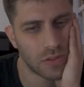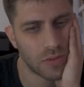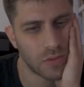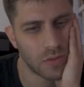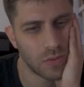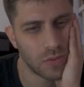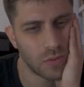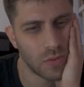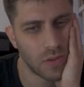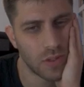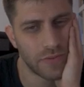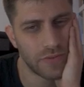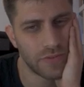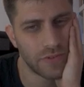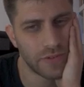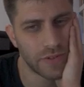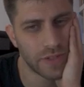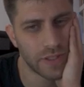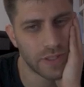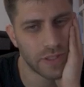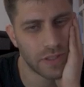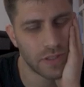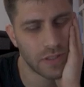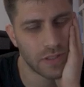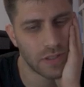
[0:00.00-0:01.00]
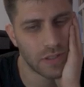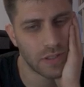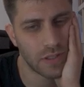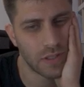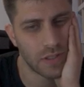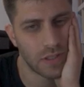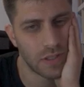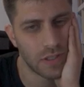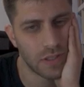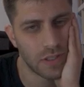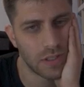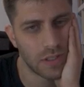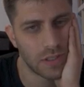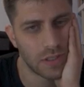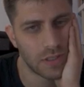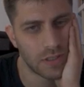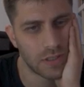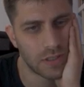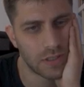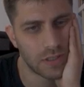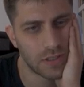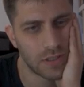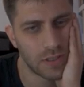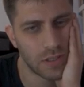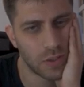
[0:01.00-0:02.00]
to do after it?
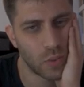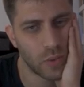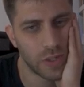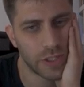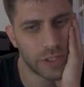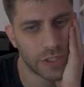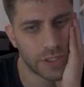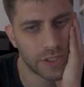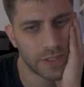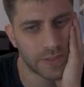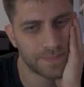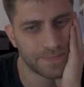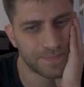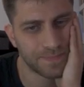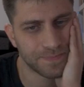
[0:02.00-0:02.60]
This is the question.